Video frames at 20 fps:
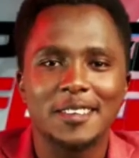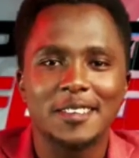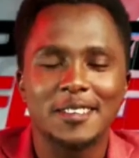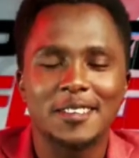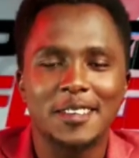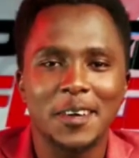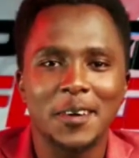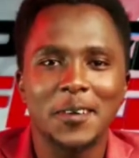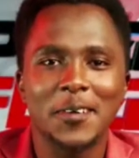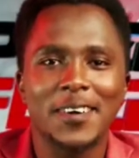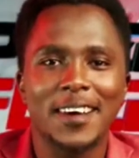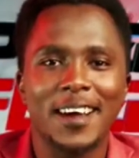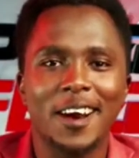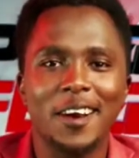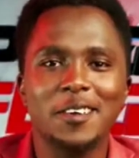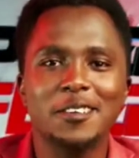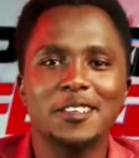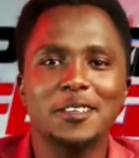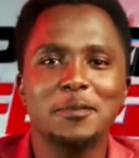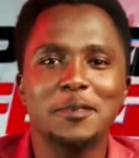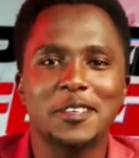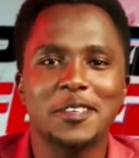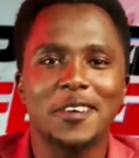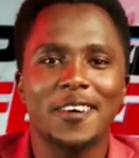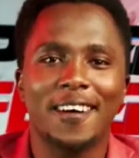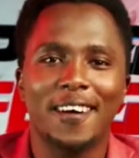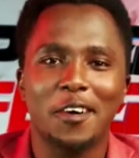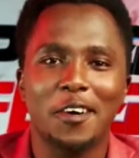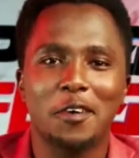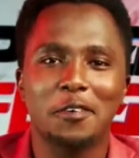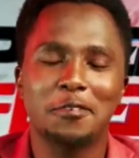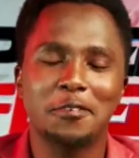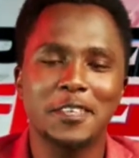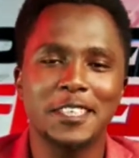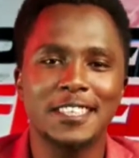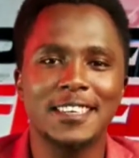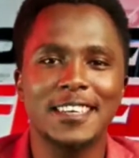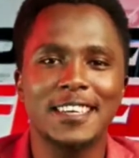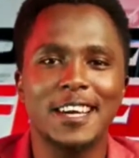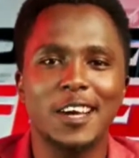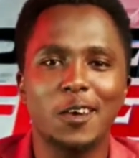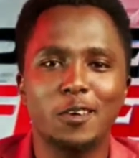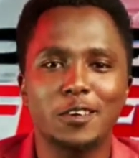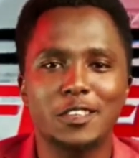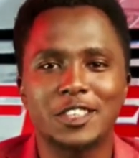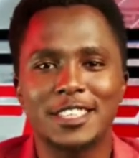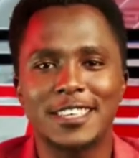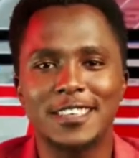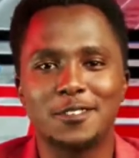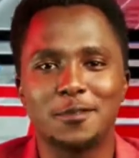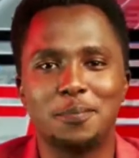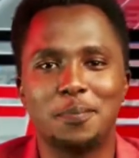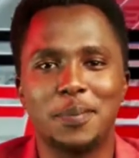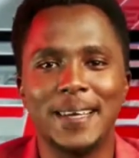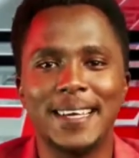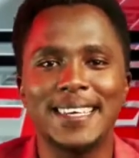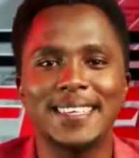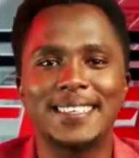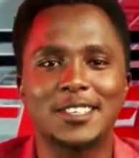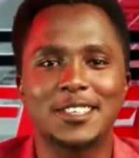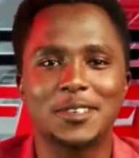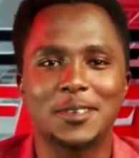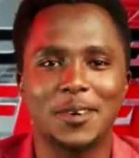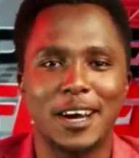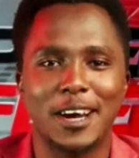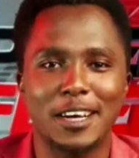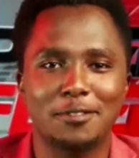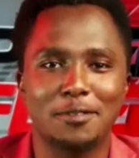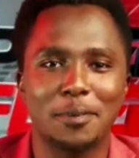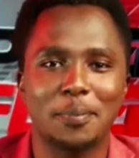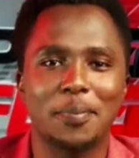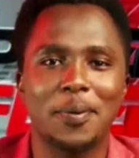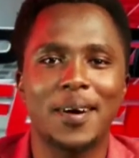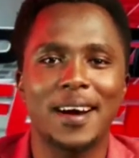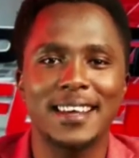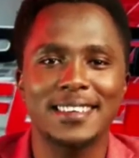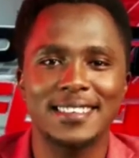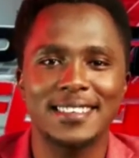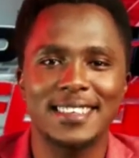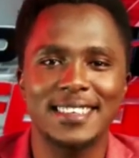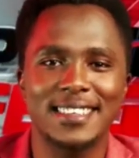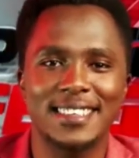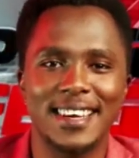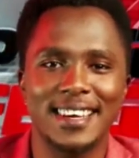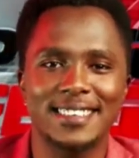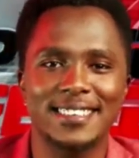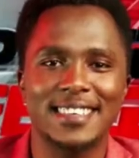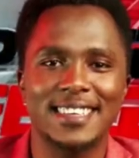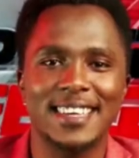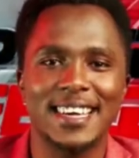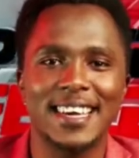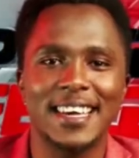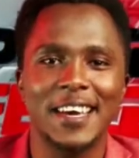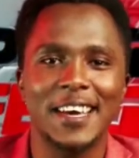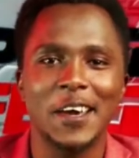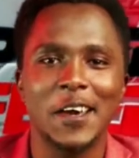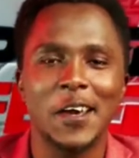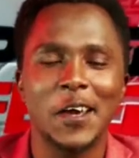So, Kalonzo Musyoka officially launched his bid to run for president yesterday.